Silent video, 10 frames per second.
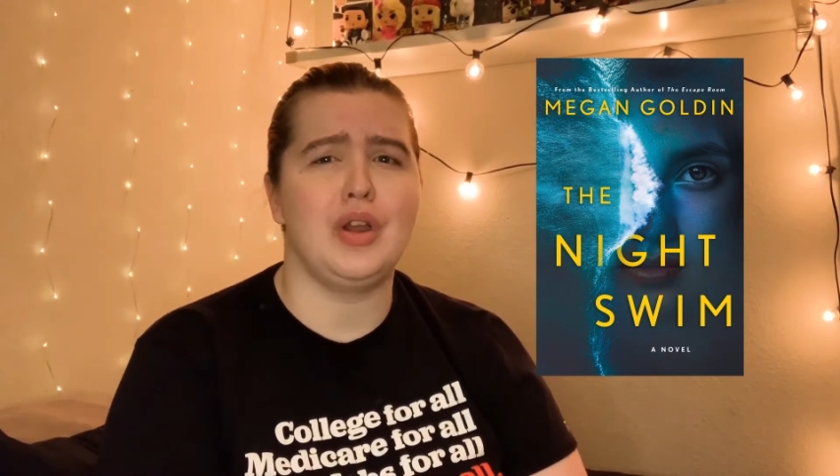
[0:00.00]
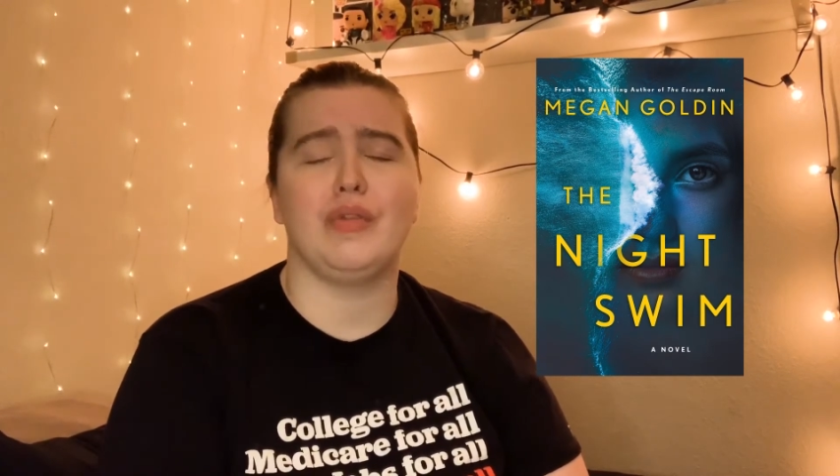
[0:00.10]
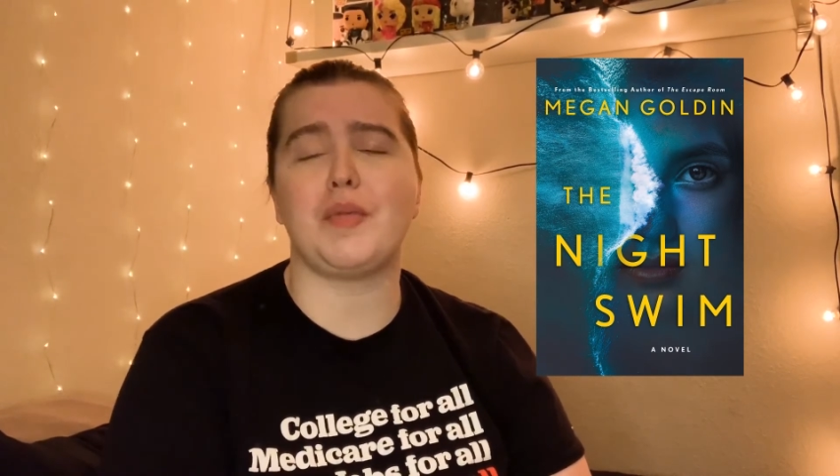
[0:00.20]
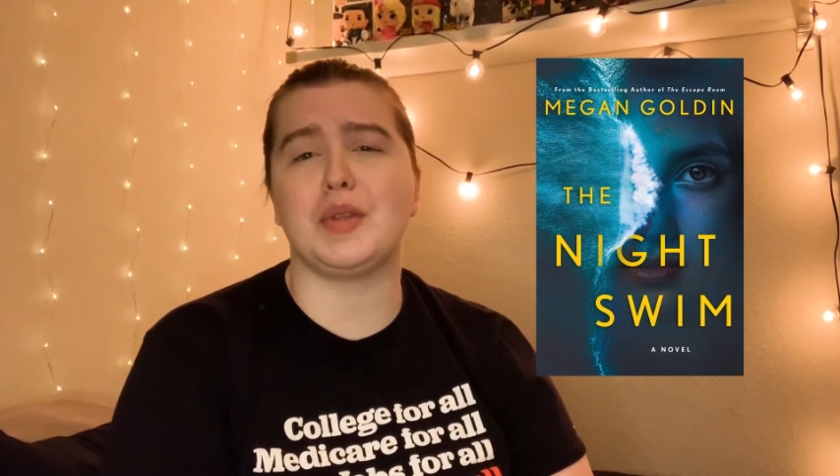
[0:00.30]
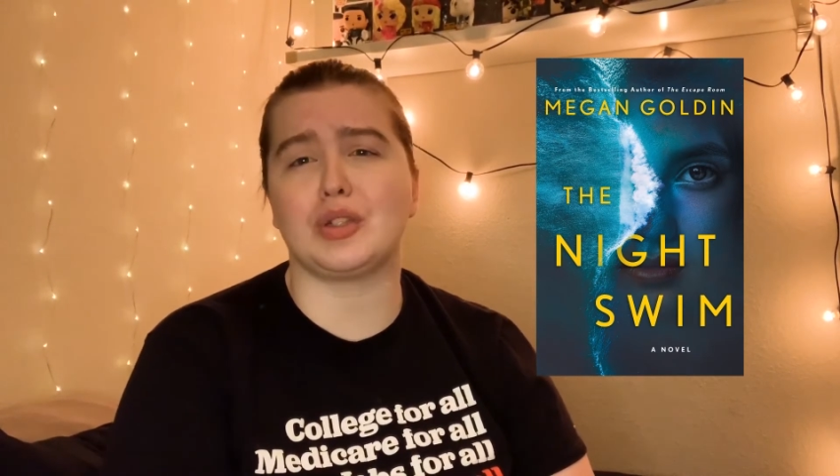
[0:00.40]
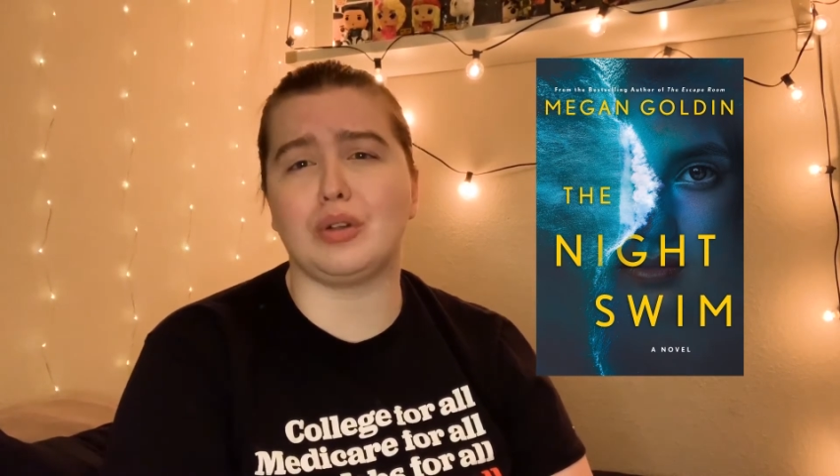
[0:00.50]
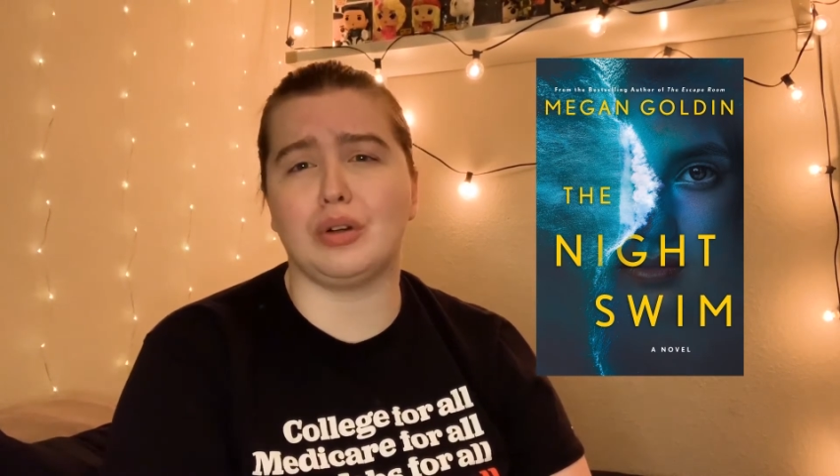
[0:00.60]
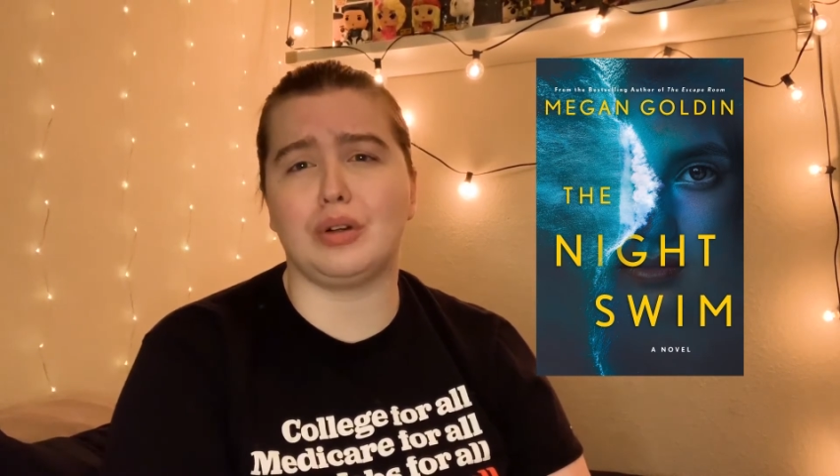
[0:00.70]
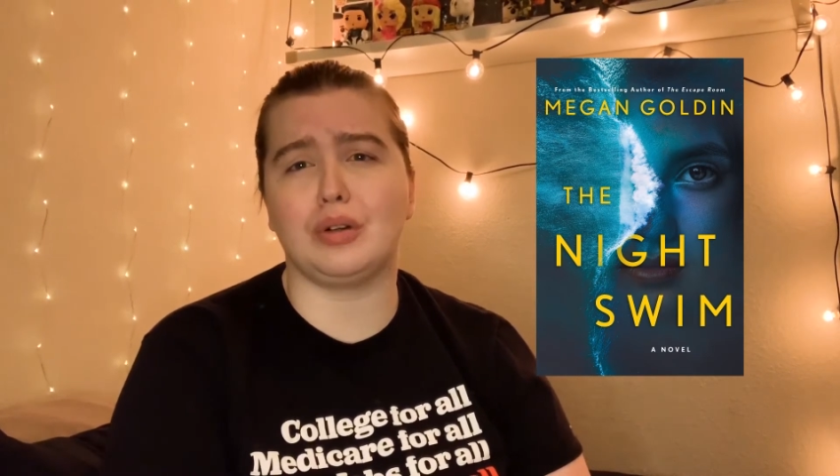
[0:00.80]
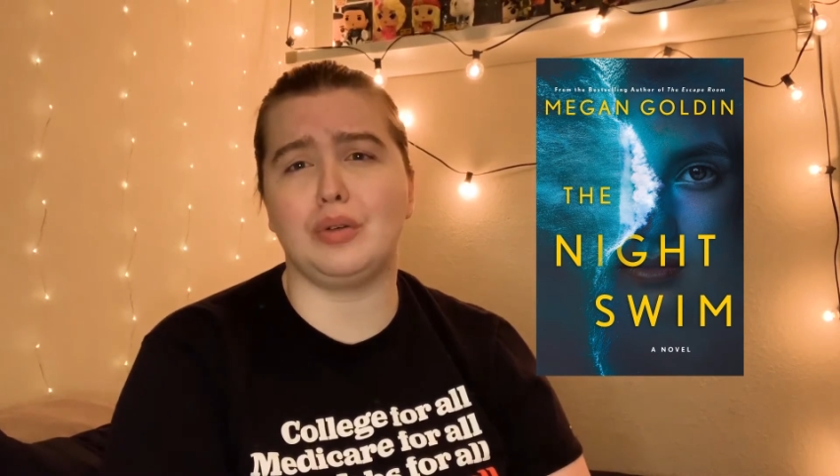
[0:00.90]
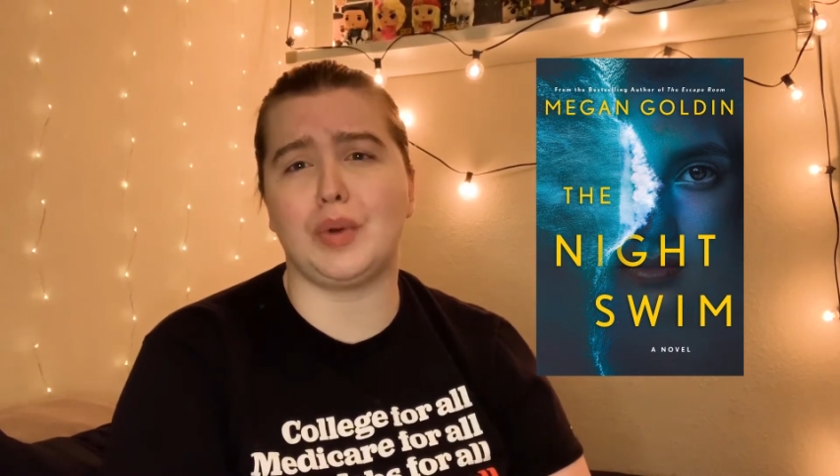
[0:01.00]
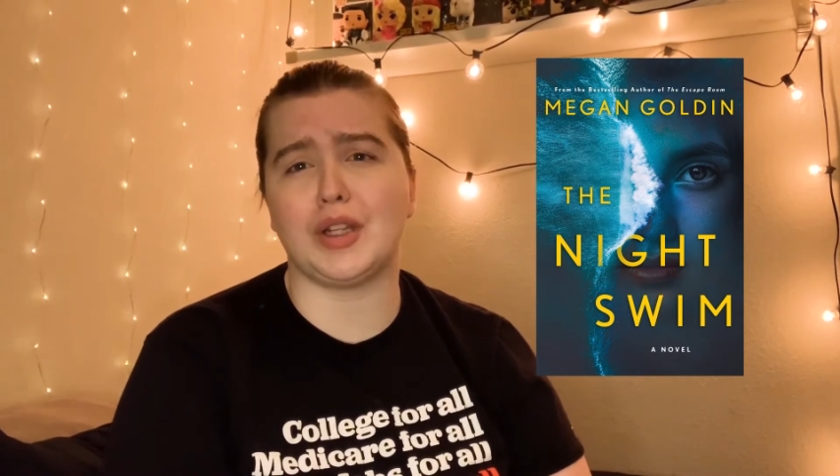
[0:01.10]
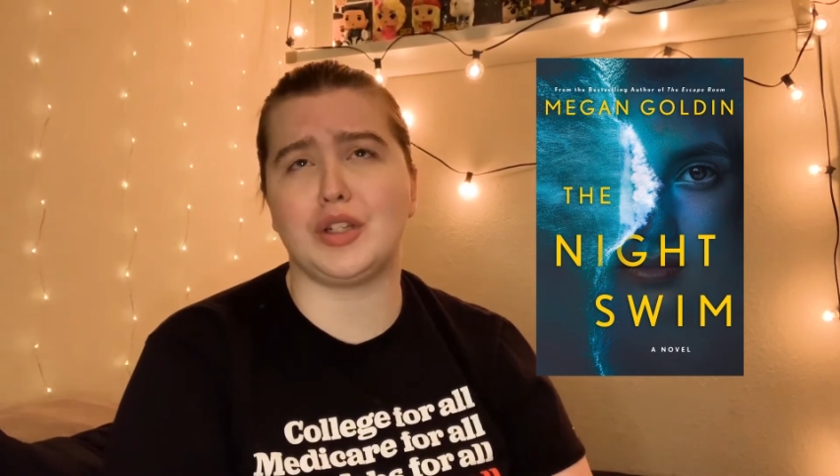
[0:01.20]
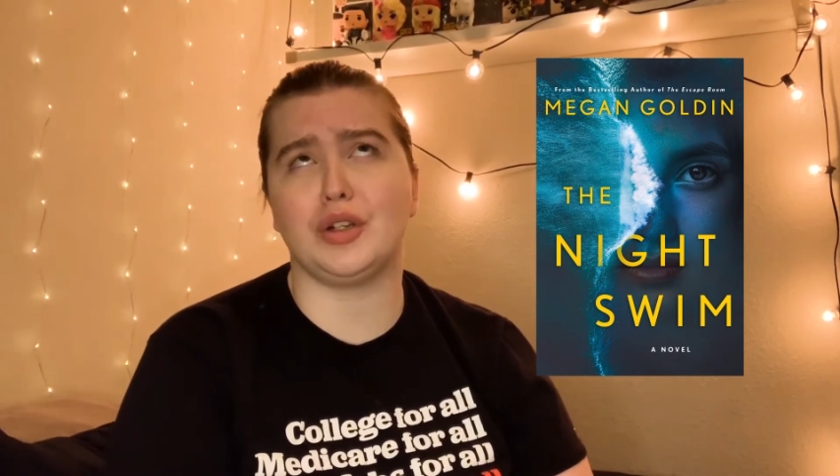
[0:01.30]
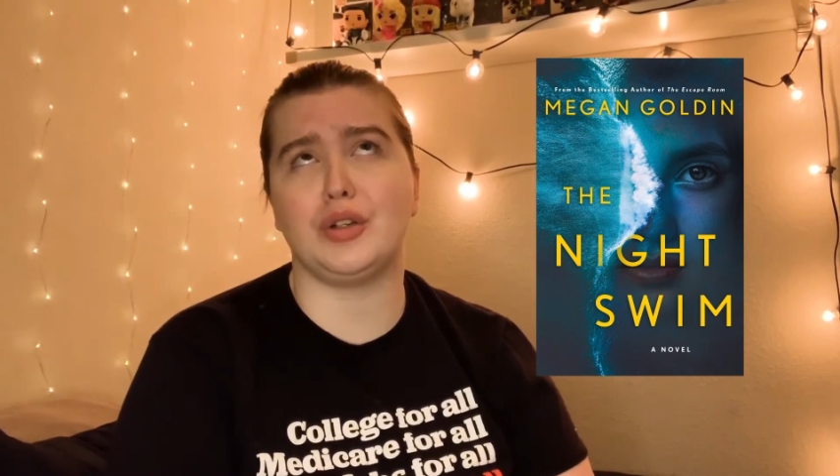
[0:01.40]
from this girl who
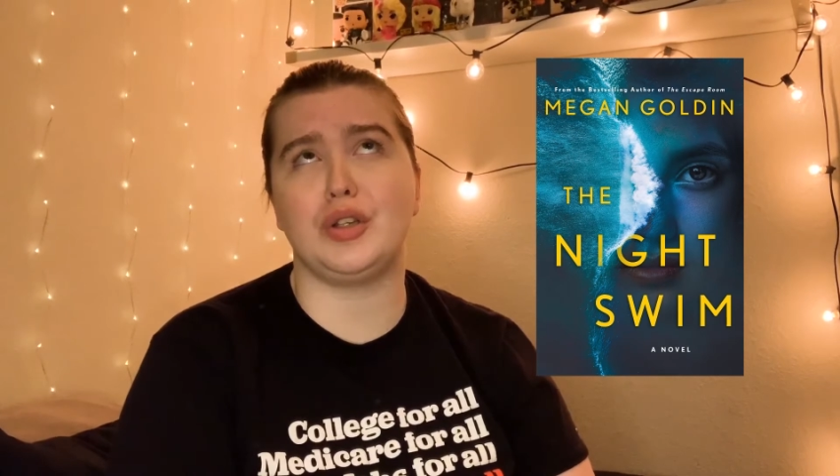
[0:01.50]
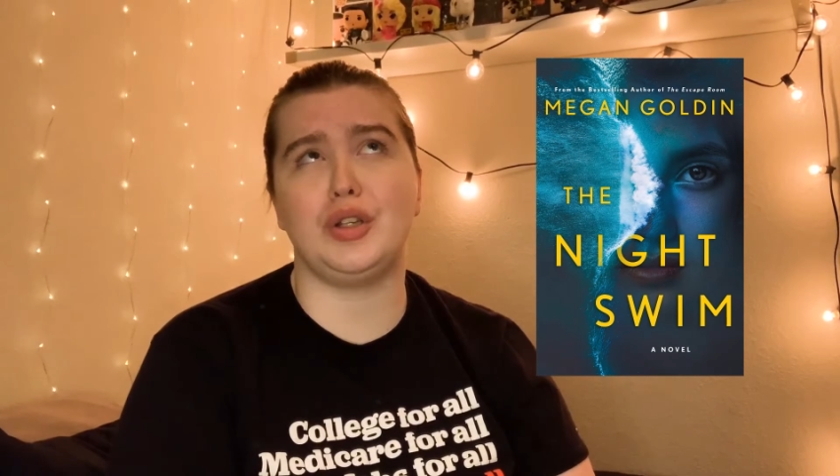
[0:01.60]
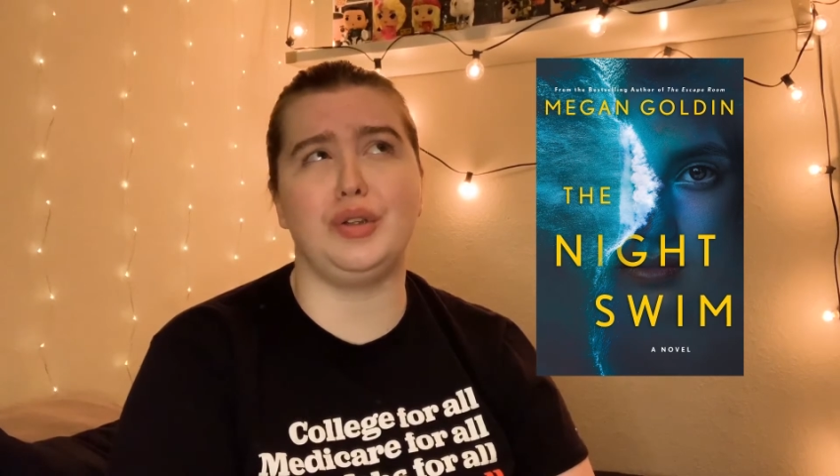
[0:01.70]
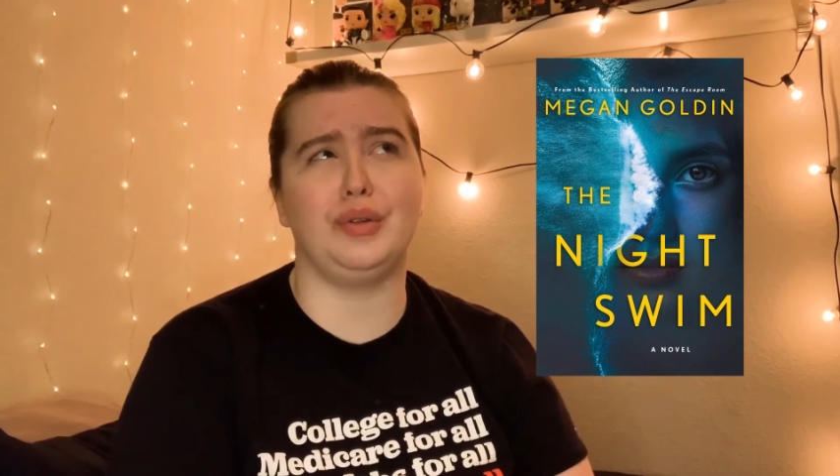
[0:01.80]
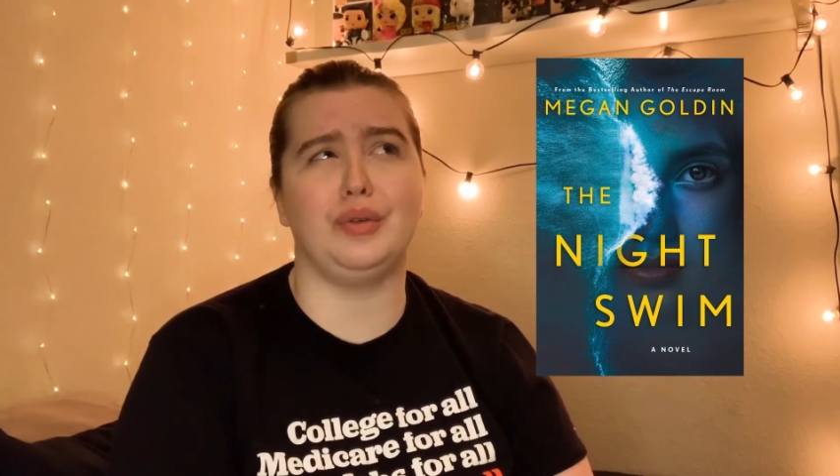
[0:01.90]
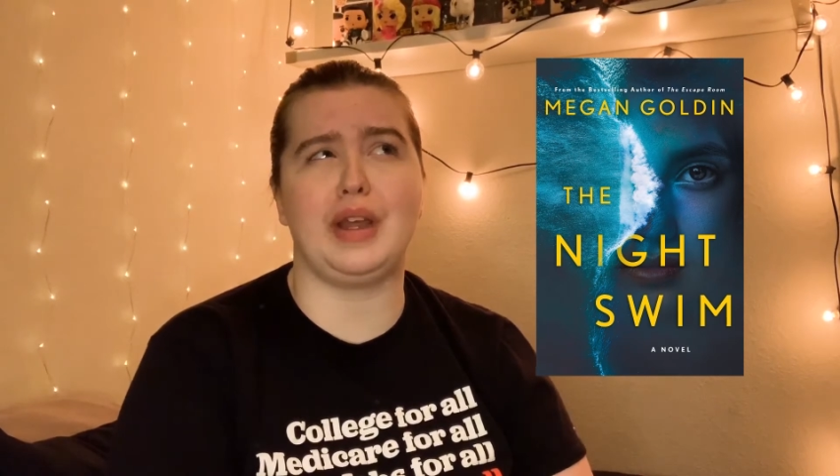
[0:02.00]
wants her to